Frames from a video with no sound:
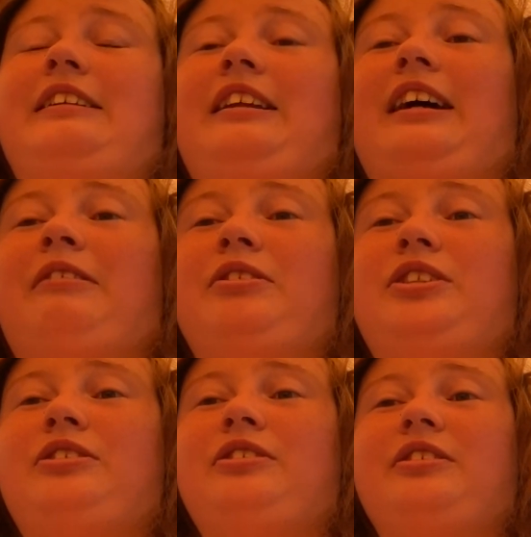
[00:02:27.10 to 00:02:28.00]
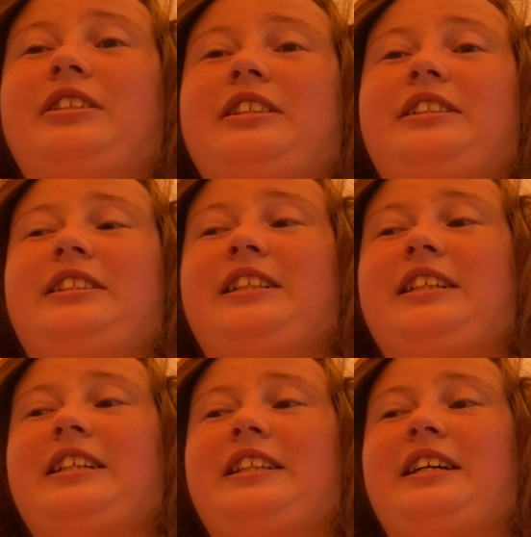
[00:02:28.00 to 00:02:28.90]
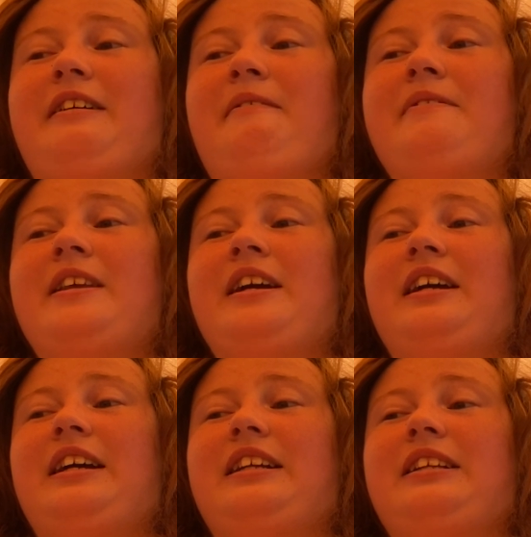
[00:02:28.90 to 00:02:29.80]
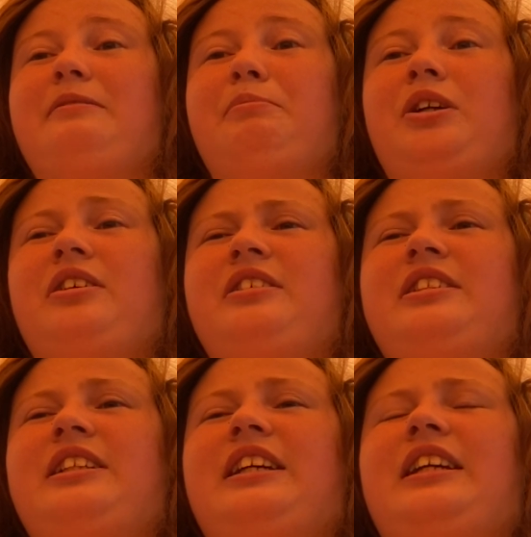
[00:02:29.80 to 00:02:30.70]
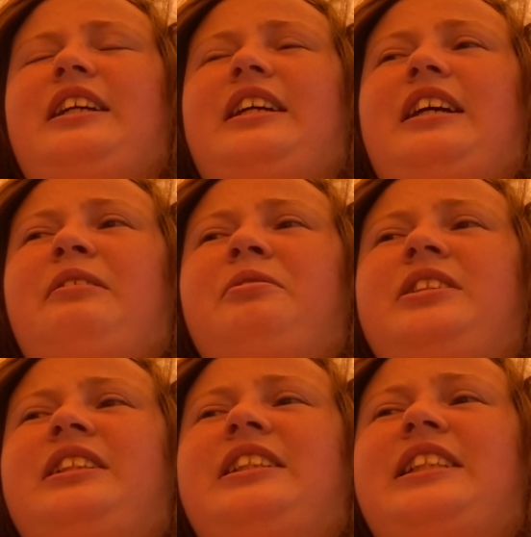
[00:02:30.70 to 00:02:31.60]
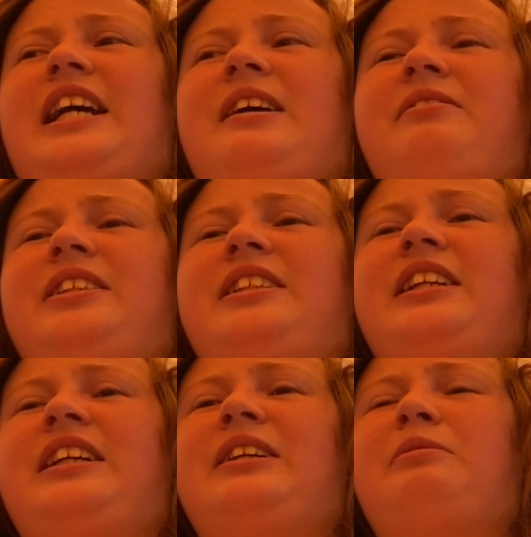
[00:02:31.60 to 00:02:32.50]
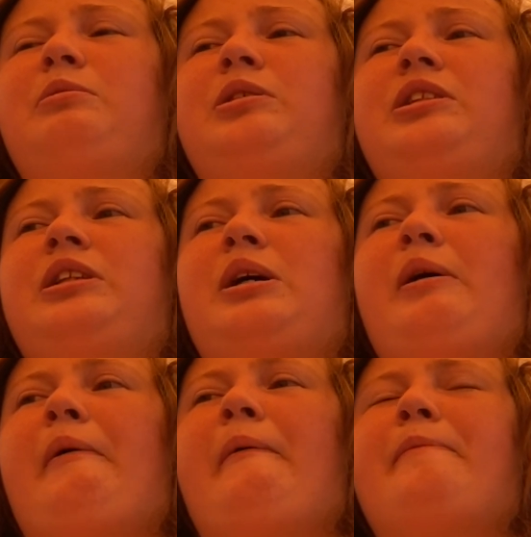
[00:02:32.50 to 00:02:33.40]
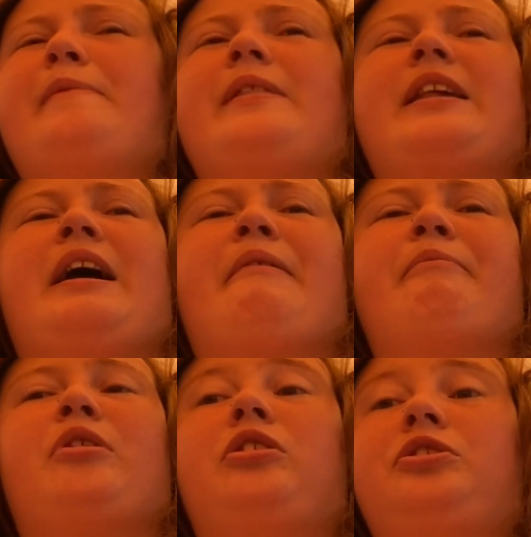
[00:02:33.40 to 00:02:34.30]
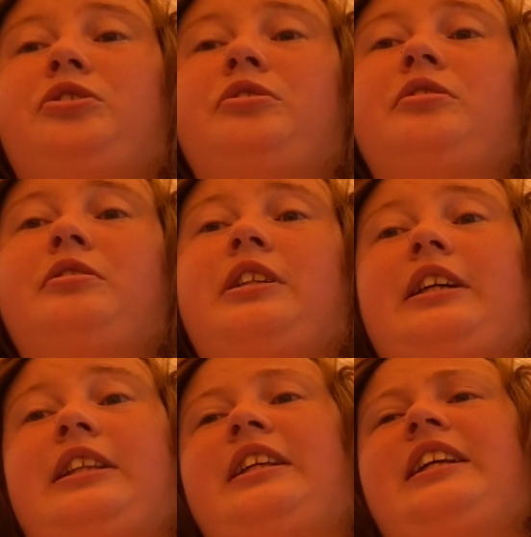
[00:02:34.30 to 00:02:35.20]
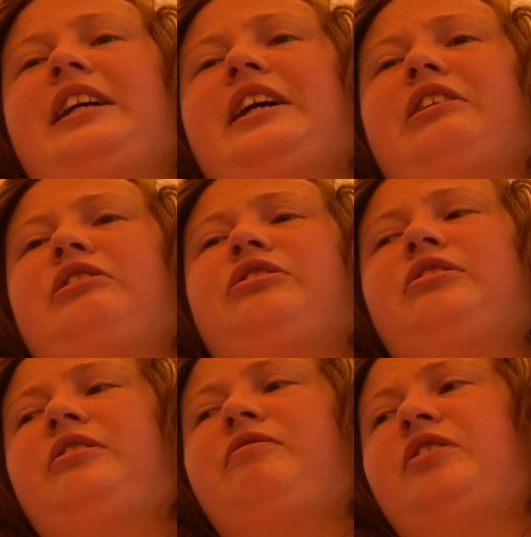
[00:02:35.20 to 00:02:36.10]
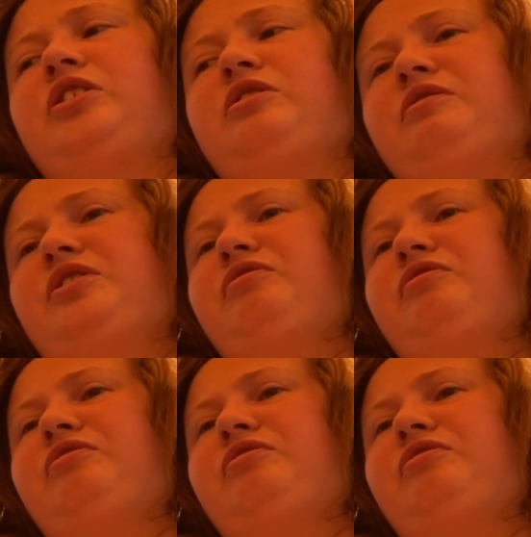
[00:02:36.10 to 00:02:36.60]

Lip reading: I was stroking a snake in there, and because like it wasn't a scary snake, it was controlled, like the lady had control of it, so it was